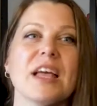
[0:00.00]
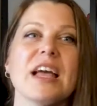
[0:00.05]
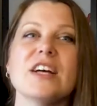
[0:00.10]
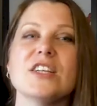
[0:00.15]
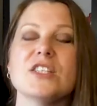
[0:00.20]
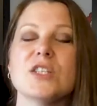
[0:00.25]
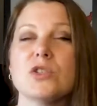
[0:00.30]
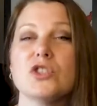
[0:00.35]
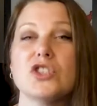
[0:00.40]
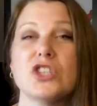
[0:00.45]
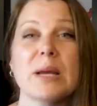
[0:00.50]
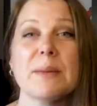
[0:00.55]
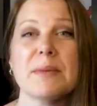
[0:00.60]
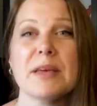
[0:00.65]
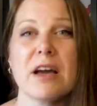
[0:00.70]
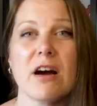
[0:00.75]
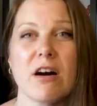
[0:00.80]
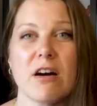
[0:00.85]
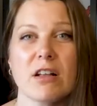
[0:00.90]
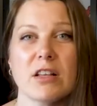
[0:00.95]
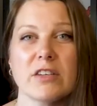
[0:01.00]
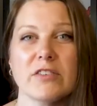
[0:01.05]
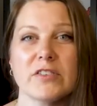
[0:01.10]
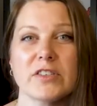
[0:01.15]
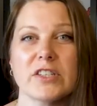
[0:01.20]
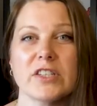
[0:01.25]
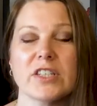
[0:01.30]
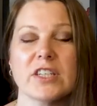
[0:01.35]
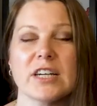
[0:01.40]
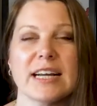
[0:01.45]
So Jamie
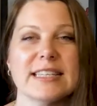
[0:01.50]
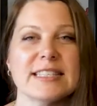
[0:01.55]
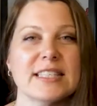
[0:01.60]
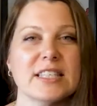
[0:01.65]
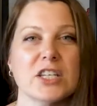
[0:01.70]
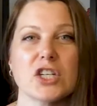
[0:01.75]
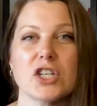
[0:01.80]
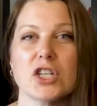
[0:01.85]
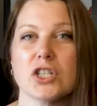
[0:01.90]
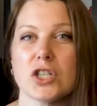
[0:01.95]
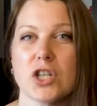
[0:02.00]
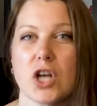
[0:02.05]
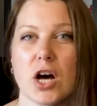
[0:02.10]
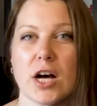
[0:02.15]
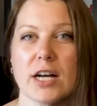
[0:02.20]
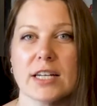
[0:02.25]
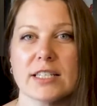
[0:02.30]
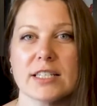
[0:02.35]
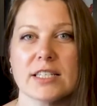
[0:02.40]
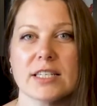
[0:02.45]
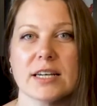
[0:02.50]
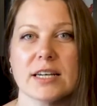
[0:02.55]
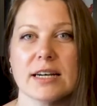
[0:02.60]
Oliver has done a lot